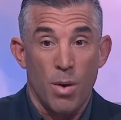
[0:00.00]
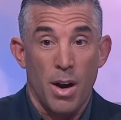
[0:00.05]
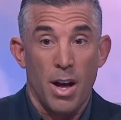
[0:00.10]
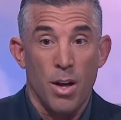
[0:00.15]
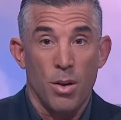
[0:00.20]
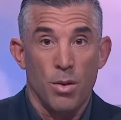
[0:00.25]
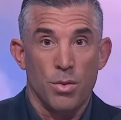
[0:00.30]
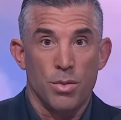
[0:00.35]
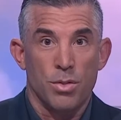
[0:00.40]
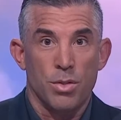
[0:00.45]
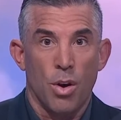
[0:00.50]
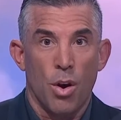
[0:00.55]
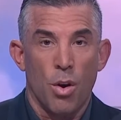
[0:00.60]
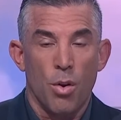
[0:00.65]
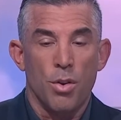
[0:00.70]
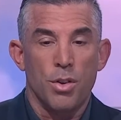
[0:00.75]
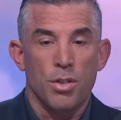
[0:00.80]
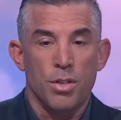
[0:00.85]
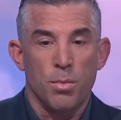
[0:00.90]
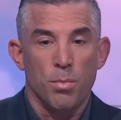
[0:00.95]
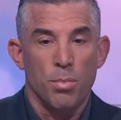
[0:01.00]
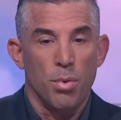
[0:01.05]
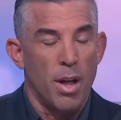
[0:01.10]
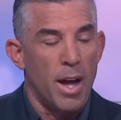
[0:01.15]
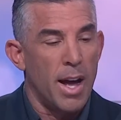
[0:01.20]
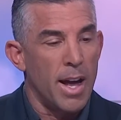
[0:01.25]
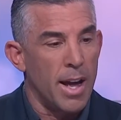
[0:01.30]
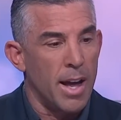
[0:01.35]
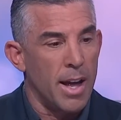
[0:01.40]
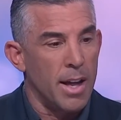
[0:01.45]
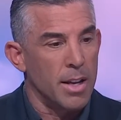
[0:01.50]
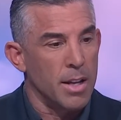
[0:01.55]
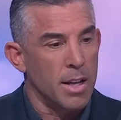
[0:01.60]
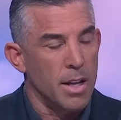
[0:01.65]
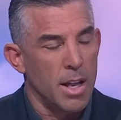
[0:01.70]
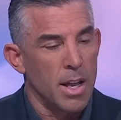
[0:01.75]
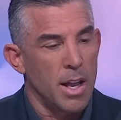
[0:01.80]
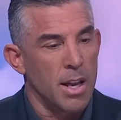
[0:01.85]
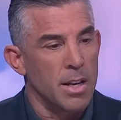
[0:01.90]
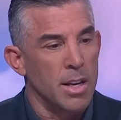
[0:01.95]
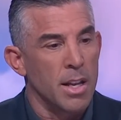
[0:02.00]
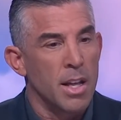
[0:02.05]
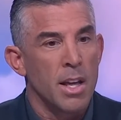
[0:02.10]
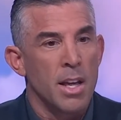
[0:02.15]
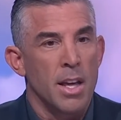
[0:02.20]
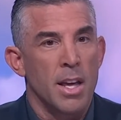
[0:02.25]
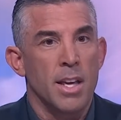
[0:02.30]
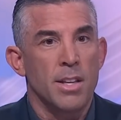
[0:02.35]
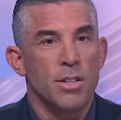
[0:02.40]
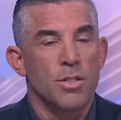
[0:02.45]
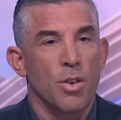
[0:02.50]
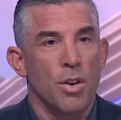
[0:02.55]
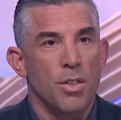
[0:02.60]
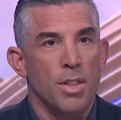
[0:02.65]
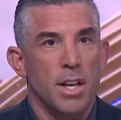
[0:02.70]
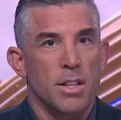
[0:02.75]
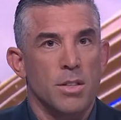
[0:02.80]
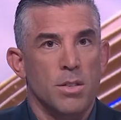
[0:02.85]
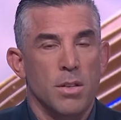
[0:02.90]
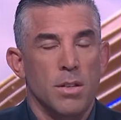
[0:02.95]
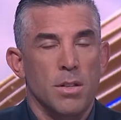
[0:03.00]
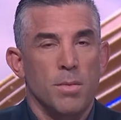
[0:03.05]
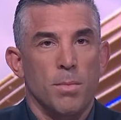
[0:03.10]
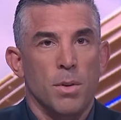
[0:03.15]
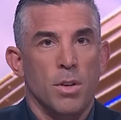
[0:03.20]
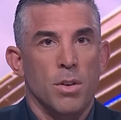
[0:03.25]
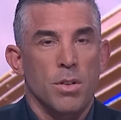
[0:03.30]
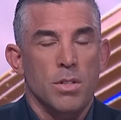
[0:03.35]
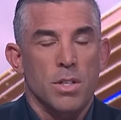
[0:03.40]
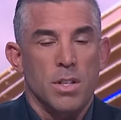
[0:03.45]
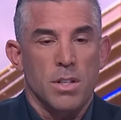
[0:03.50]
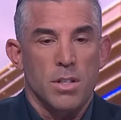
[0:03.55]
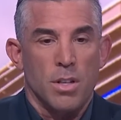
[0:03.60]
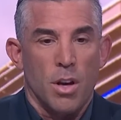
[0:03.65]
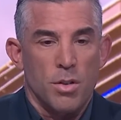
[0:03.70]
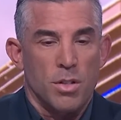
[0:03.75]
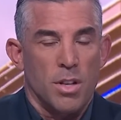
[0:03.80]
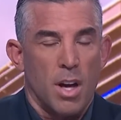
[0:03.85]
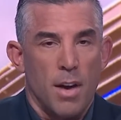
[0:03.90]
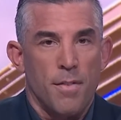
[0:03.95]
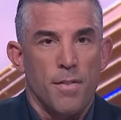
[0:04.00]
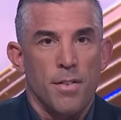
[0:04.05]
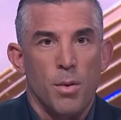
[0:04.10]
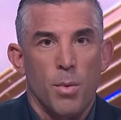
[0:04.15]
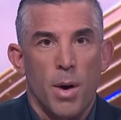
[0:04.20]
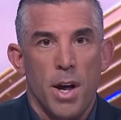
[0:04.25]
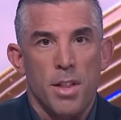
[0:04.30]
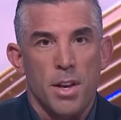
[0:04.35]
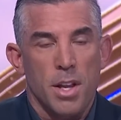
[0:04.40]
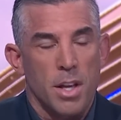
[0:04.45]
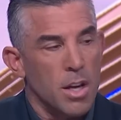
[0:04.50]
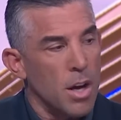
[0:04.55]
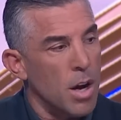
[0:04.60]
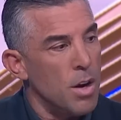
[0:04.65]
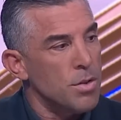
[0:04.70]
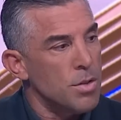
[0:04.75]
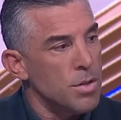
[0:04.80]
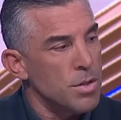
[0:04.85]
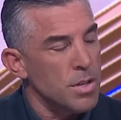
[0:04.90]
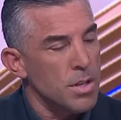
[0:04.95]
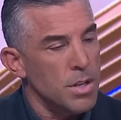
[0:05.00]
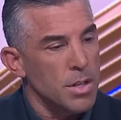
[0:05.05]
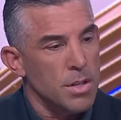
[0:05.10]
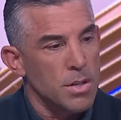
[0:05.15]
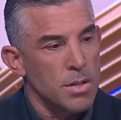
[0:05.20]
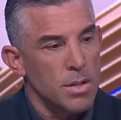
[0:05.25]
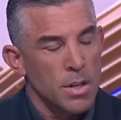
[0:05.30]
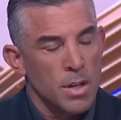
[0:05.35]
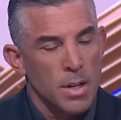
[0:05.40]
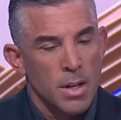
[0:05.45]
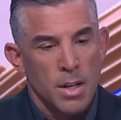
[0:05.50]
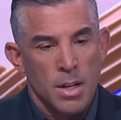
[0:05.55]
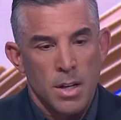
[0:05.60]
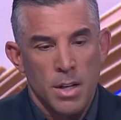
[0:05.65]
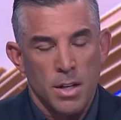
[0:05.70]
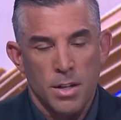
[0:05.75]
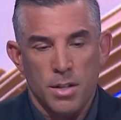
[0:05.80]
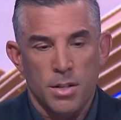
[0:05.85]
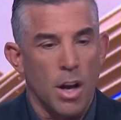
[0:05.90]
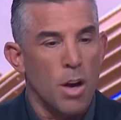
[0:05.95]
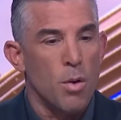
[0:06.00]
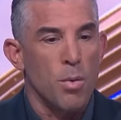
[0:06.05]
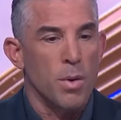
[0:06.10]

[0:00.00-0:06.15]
Wales Origin player. And he's got that because he's so tough in the way that he coaches and he's so